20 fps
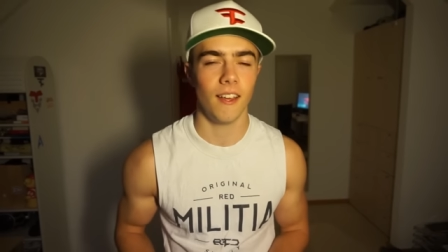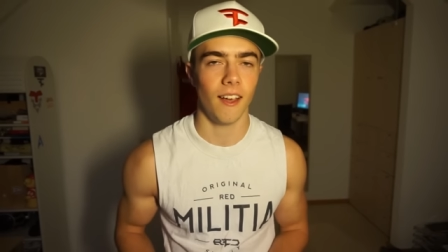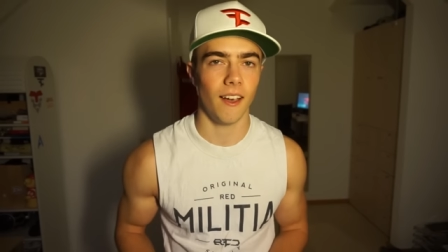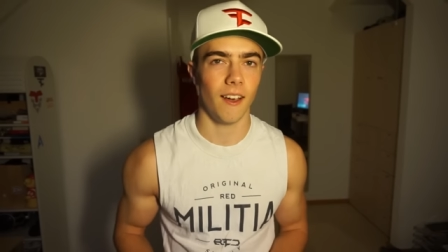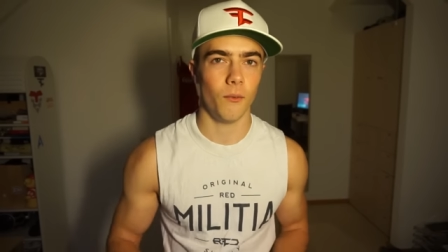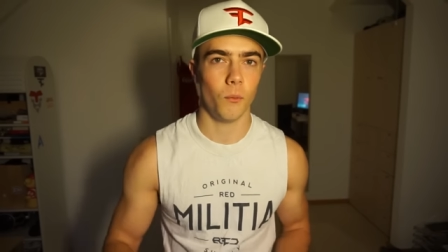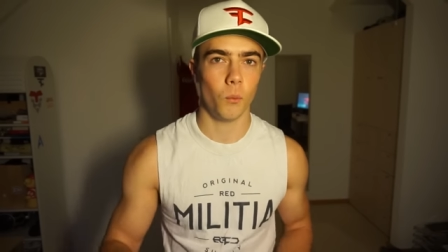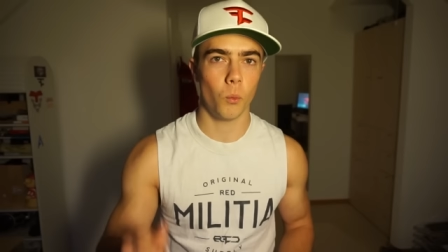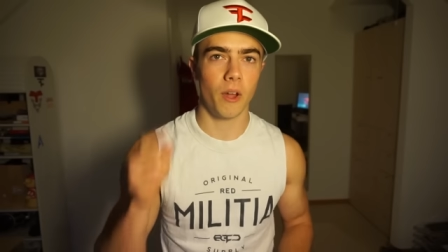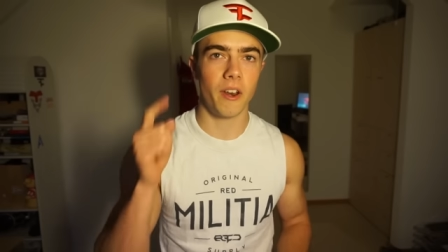
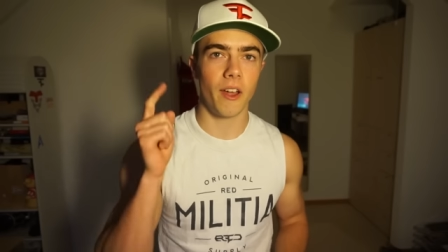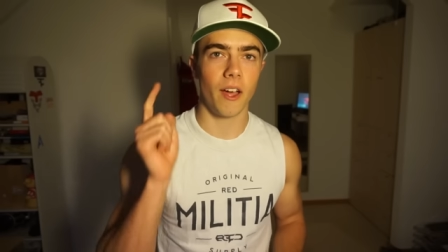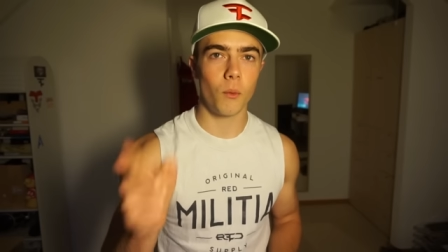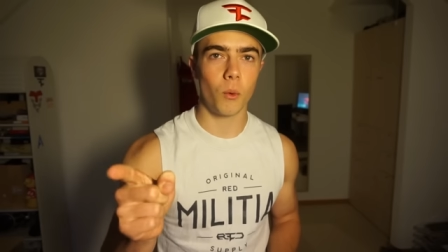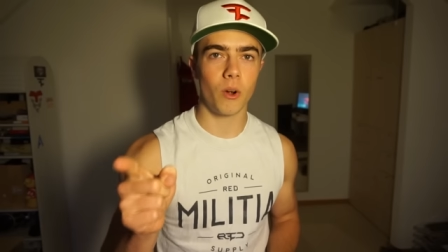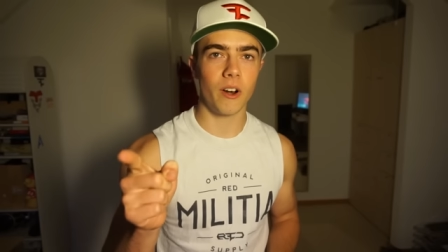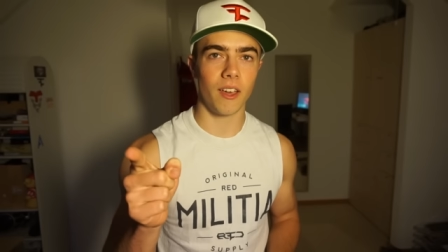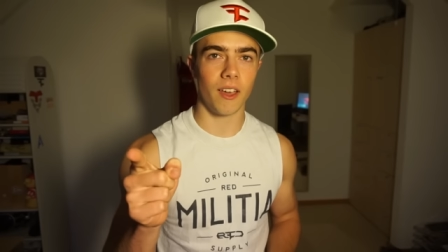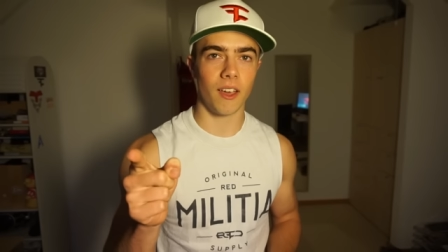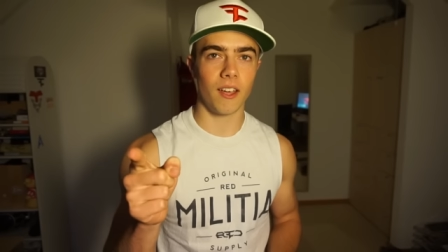and when I
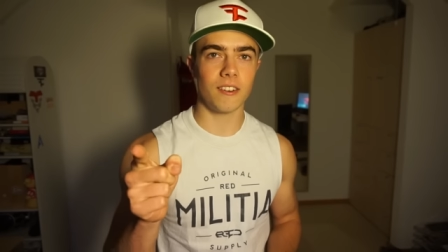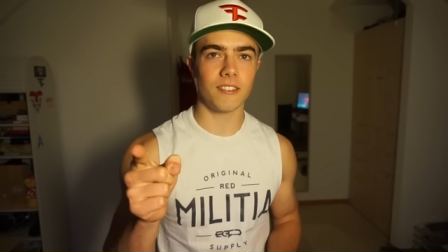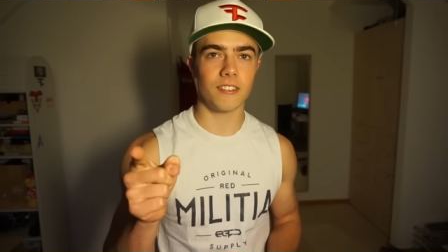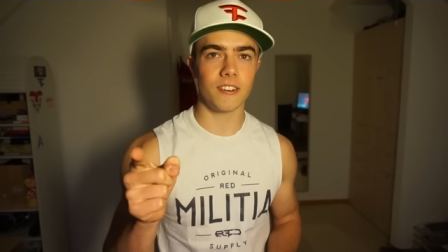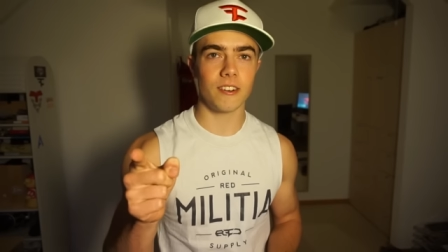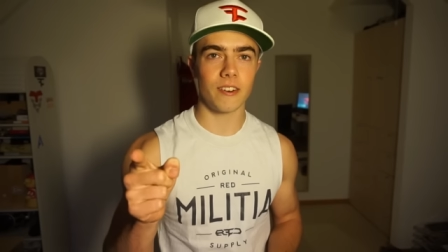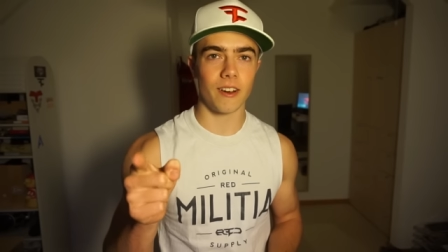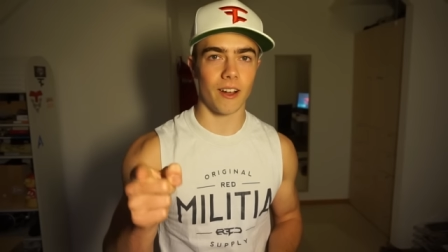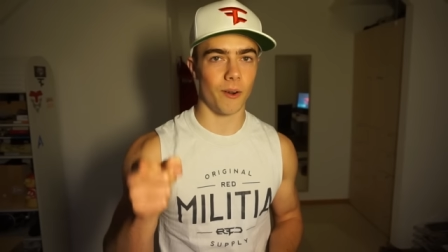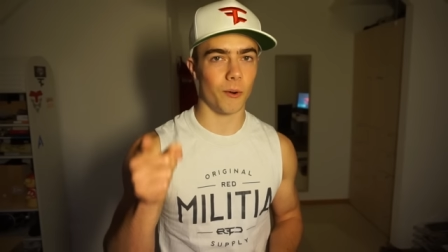want to
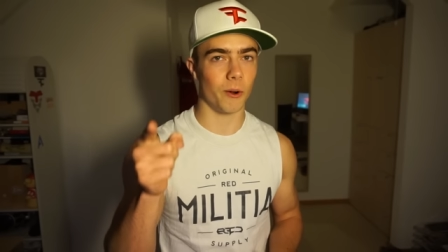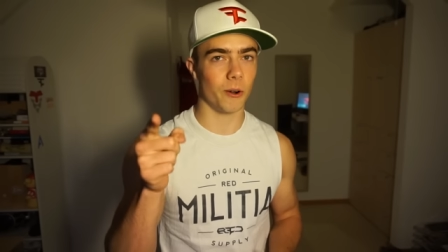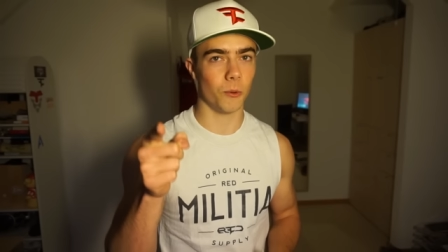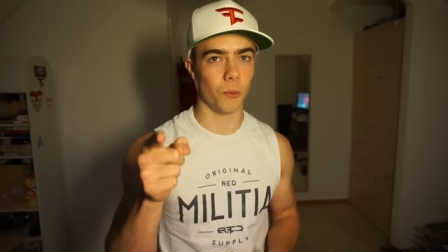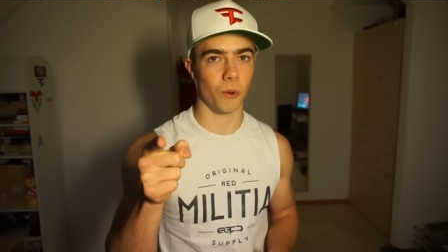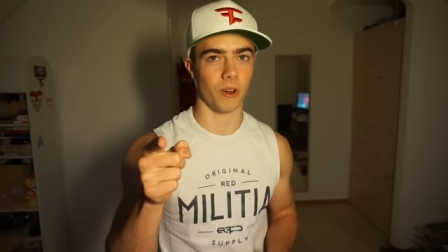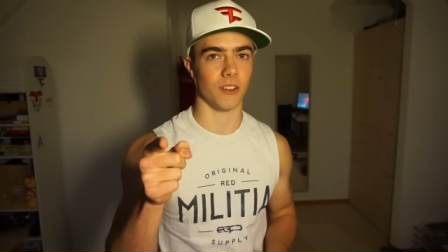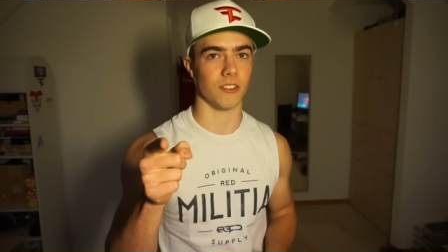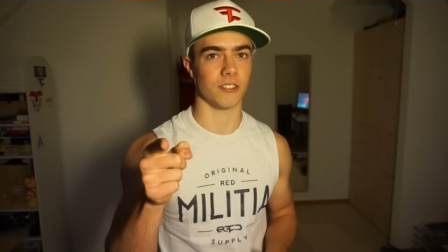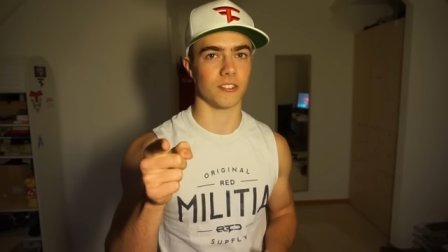enter, I want to
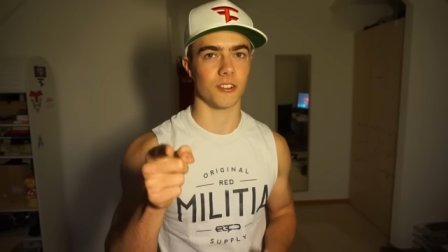win.